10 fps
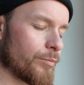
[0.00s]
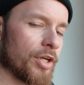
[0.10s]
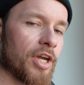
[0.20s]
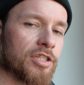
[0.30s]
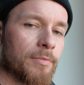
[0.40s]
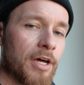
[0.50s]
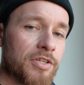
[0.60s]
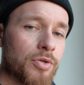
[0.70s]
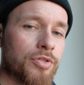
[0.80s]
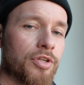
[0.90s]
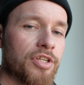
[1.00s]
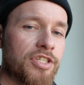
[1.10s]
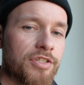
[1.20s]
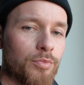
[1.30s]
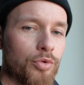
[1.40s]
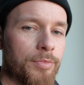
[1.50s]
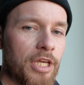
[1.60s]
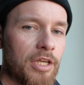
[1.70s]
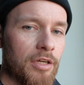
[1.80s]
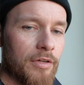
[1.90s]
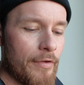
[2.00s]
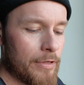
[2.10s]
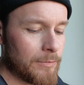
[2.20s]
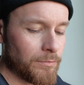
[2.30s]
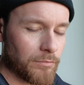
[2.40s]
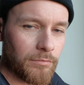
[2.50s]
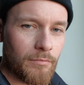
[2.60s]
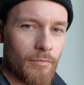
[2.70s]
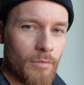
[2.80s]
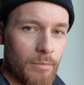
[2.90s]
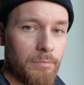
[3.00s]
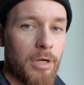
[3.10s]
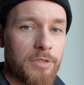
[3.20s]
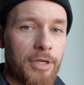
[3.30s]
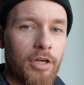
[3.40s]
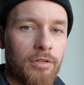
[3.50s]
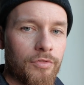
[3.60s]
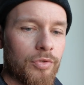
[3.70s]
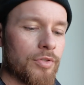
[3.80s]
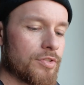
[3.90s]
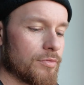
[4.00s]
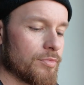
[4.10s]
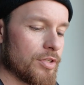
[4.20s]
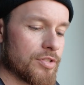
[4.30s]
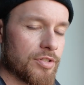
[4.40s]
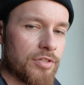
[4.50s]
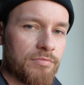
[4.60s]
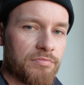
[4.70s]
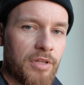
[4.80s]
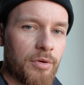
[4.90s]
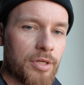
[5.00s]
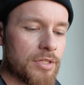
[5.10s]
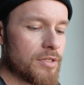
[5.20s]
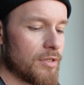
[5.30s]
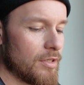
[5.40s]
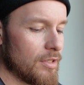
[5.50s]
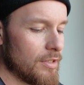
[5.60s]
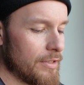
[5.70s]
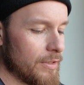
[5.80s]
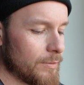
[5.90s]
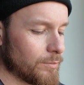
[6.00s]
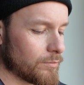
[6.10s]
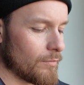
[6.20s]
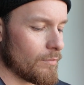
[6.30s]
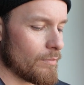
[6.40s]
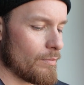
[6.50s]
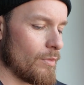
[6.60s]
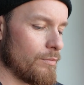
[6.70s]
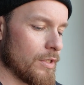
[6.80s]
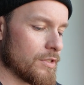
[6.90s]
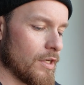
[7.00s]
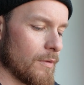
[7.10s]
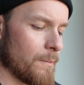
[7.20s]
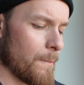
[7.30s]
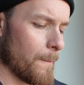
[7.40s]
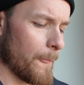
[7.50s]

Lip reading: Again, tomato sauce on this would be much better, of course. That's just how it is. But see